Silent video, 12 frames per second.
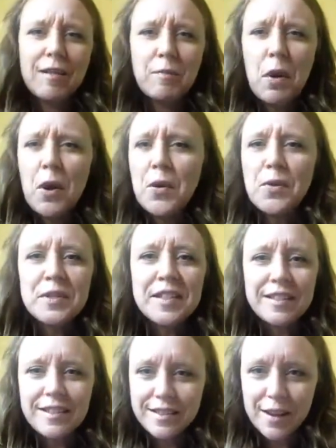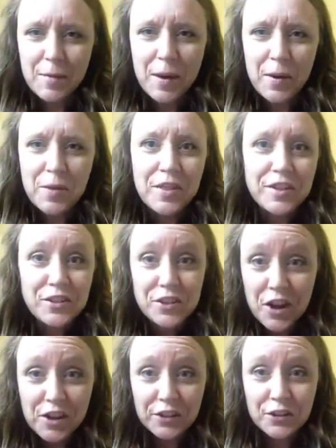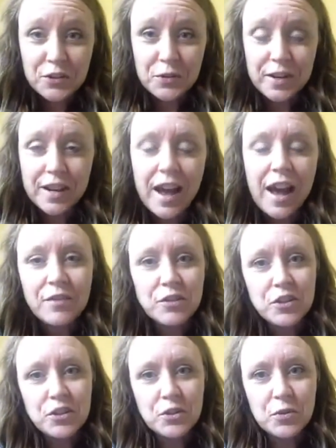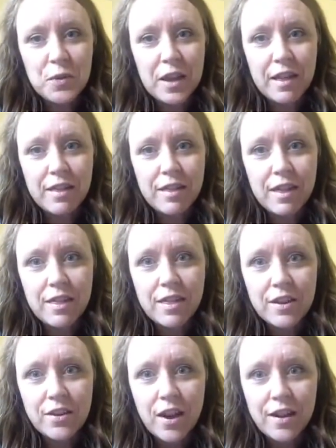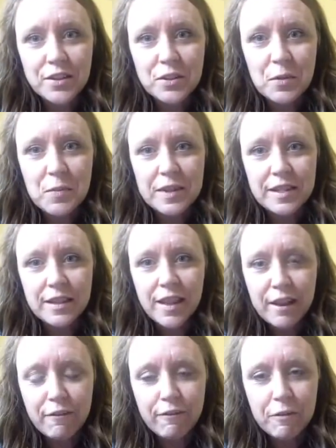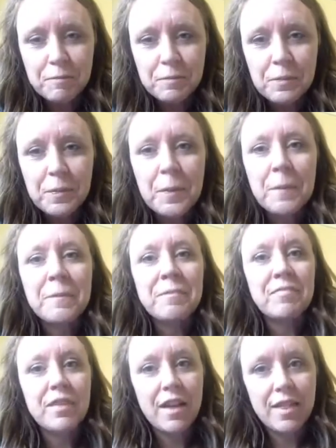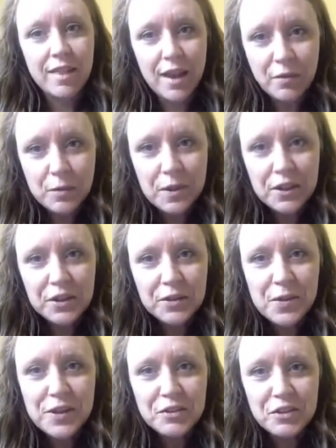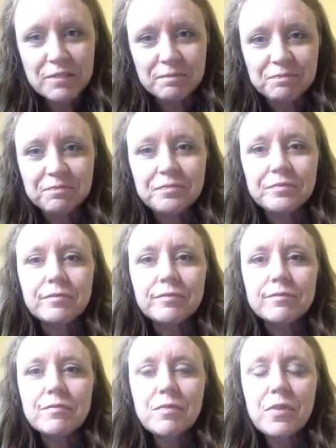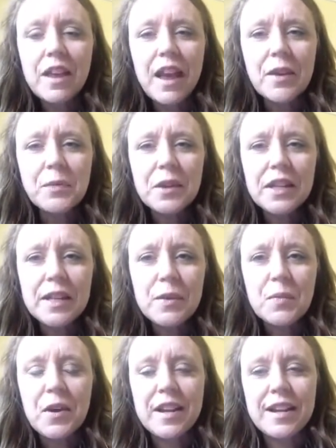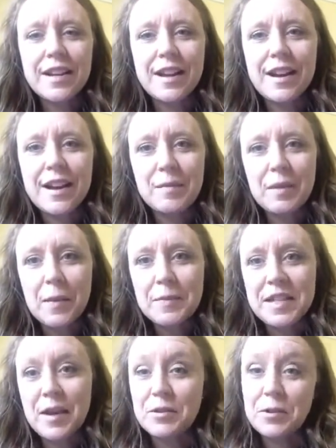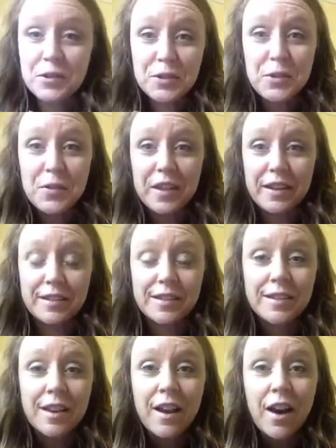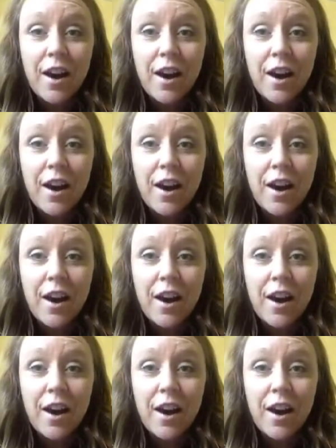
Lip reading: posts about the Dollar Tree have to do with the not so busy life? That would be a good question. And really what it comes down to is two things.